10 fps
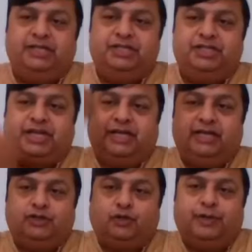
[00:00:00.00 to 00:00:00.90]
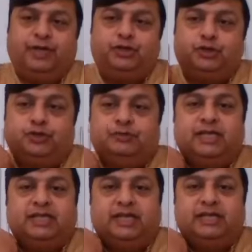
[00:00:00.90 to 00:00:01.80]
energy channel is open,
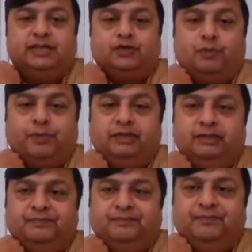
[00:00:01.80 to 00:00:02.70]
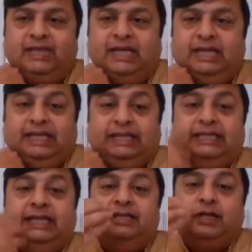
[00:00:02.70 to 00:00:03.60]
Shushumna Nadi is open,
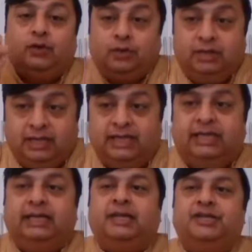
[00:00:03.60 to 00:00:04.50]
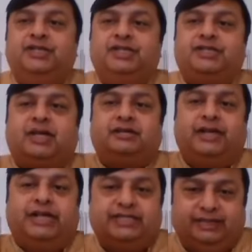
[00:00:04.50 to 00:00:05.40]
then the Kundalini energy
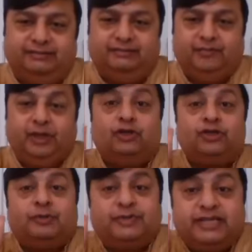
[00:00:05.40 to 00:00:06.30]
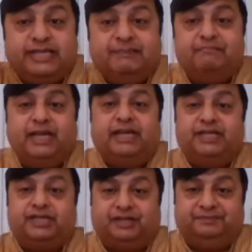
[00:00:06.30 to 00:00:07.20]
start raising because of the deep
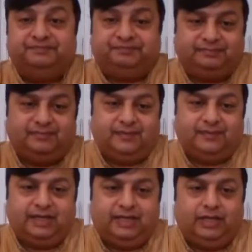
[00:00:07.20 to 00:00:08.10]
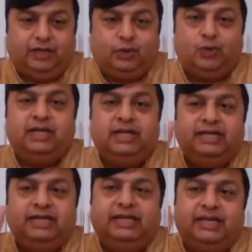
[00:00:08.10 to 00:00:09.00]
meditation.
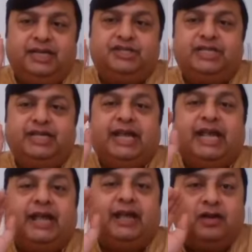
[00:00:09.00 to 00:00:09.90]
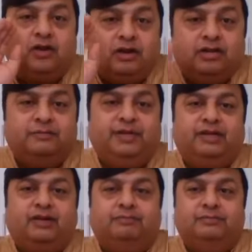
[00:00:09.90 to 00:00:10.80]
Kundalini energy cannot
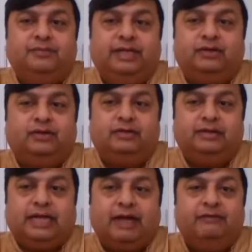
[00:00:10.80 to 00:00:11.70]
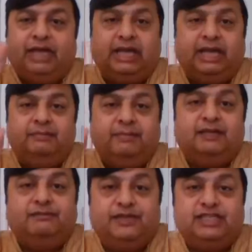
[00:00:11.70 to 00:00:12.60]
be, awakened
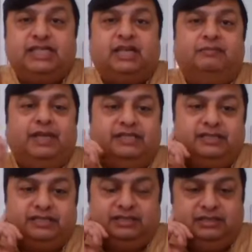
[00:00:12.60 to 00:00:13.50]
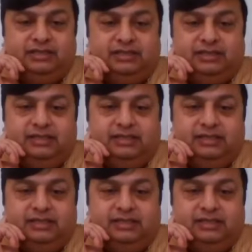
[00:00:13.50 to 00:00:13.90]
by the physical means,